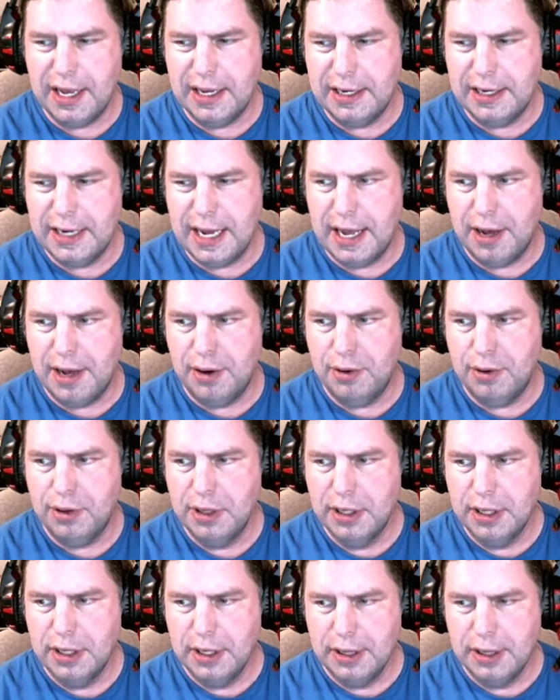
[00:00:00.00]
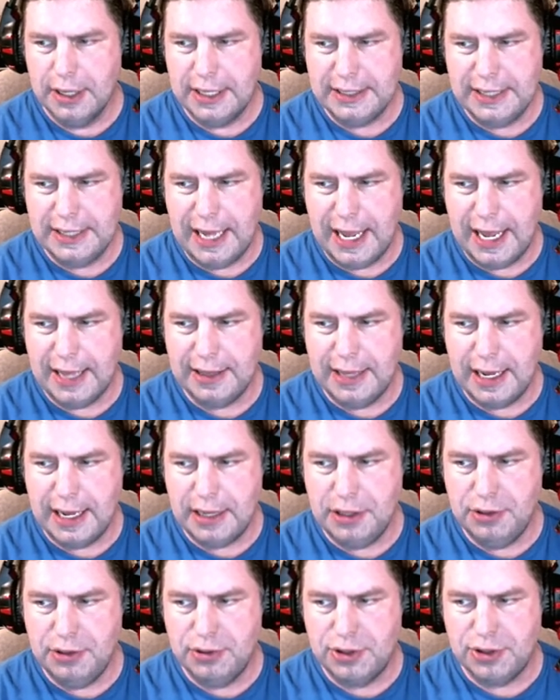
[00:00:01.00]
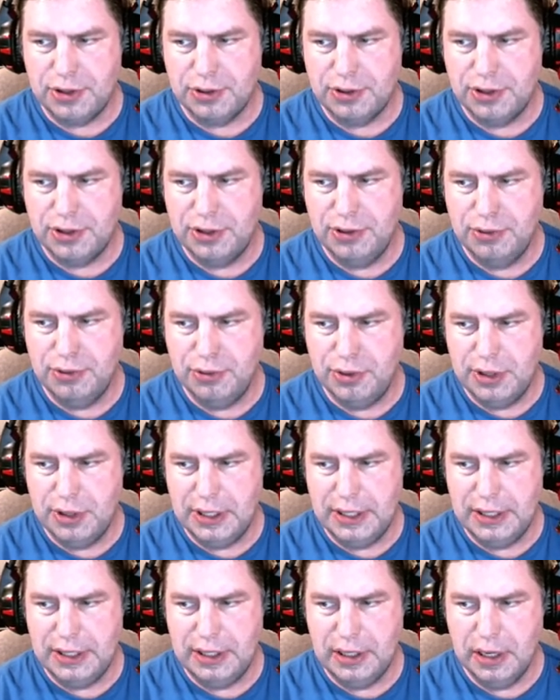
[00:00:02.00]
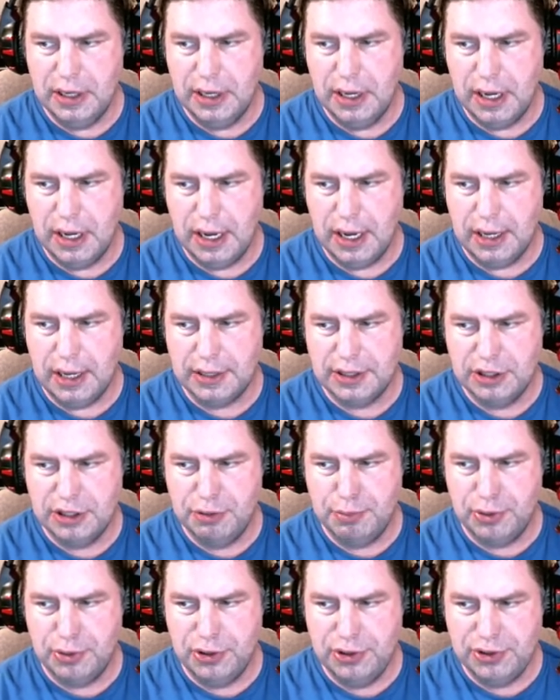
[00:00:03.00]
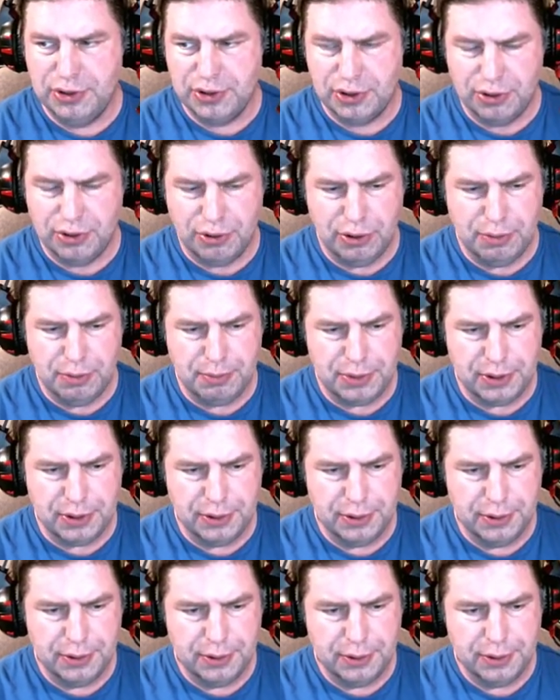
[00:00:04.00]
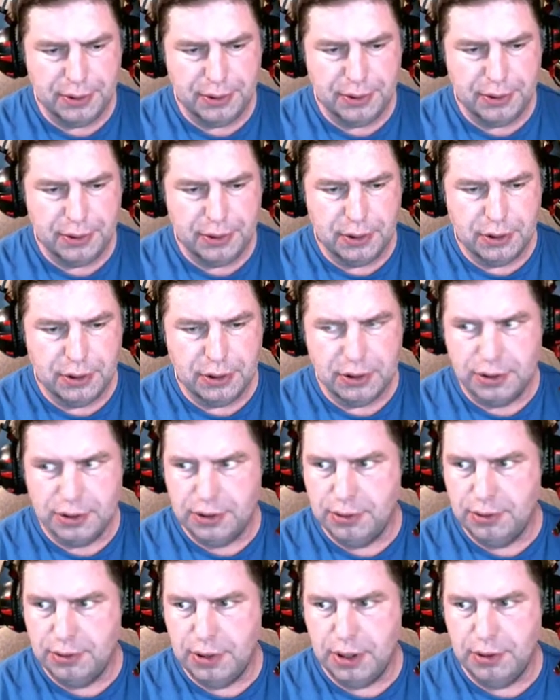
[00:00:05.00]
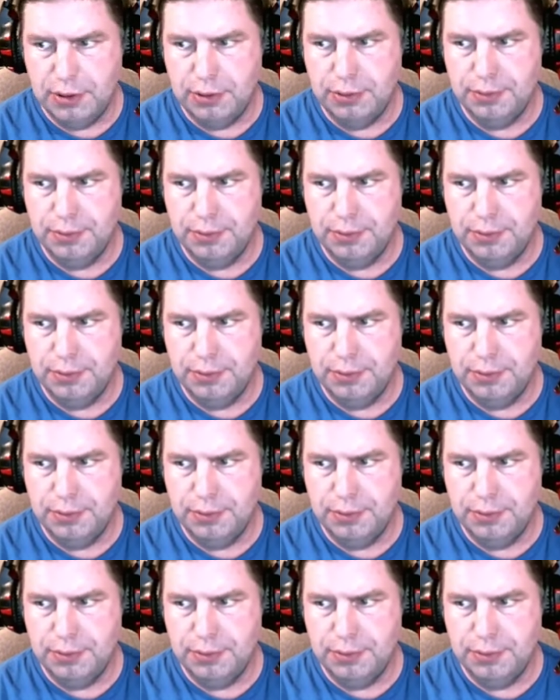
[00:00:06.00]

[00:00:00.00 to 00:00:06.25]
now let's add that user to the uh, super user group, sudo.